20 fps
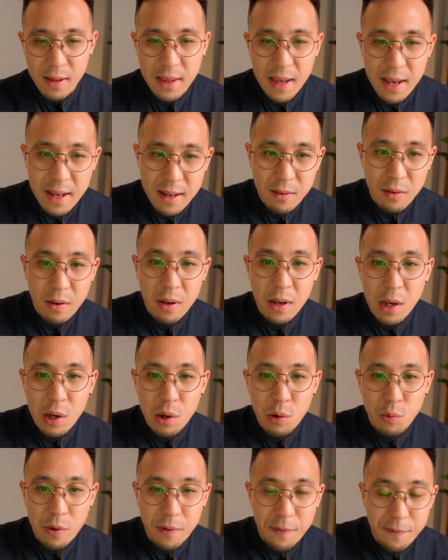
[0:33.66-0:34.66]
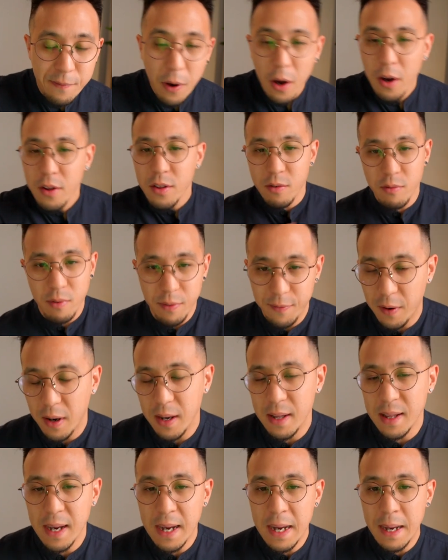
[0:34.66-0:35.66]
Then we further
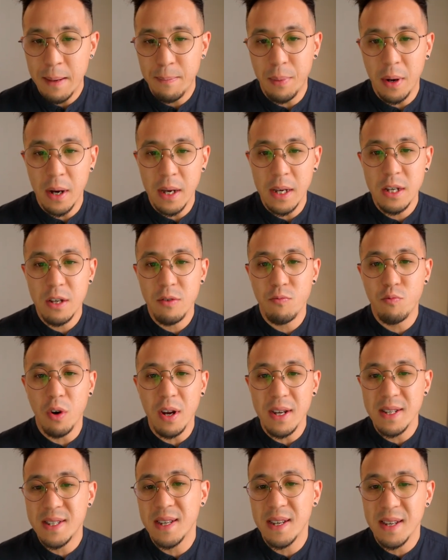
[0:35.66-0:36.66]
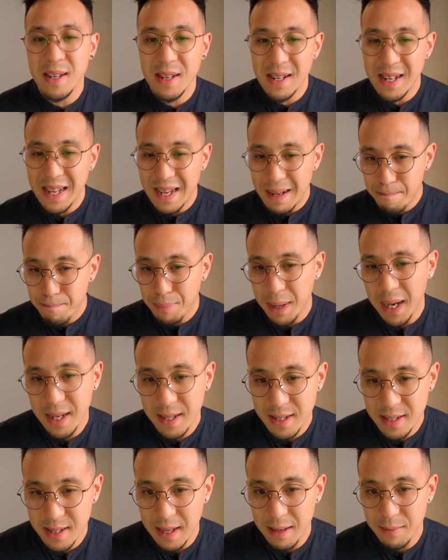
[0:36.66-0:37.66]
refine that by writing an
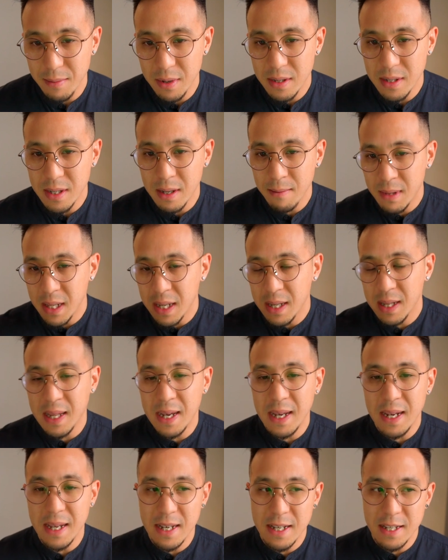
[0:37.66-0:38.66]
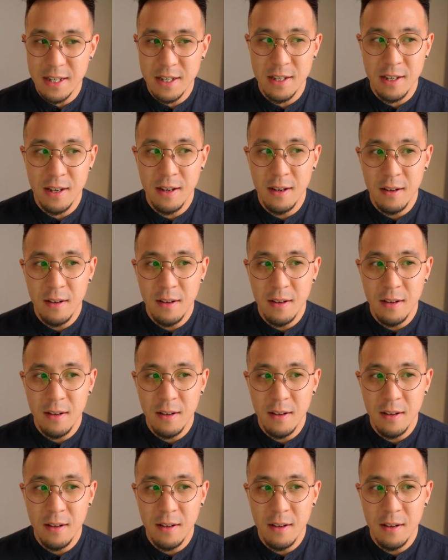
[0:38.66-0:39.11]
impact statement, something that is